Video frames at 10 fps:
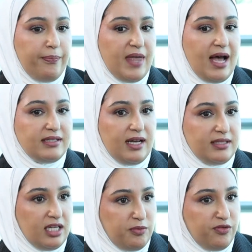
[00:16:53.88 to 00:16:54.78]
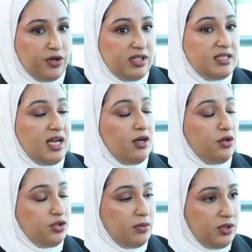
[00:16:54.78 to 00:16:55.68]
As I said before, it is an
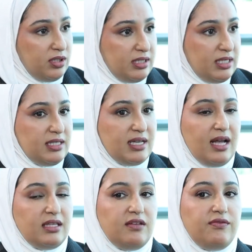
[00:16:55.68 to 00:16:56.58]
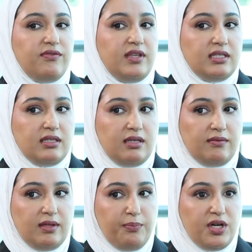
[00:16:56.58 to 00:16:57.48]
autoimmune disease, and if
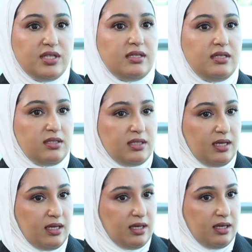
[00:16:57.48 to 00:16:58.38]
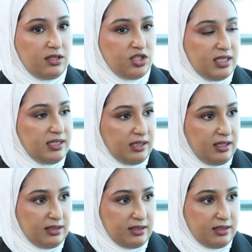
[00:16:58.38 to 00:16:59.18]
the person is genetically